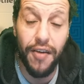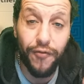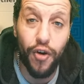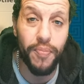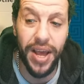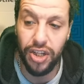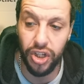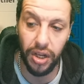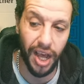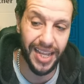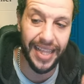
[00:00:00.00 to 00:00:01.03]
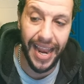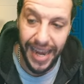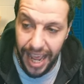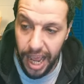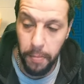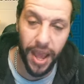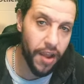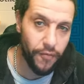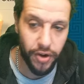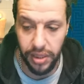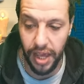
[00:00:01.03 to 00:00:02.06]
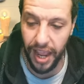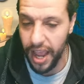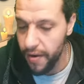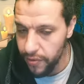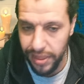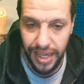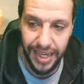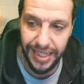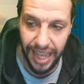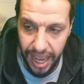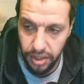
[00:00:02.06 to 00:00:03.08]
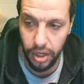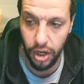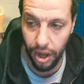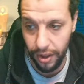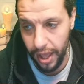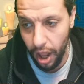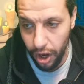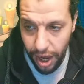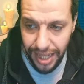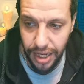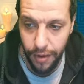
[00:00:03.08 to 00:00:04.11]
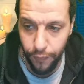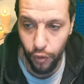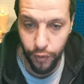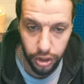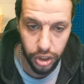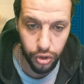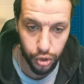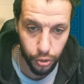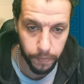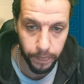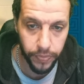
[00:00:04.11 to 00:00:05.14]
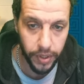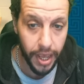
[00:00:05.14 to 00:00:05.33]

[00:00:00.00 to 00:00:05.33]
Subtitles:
information like the name, everything is hidden, like allied info filter troop.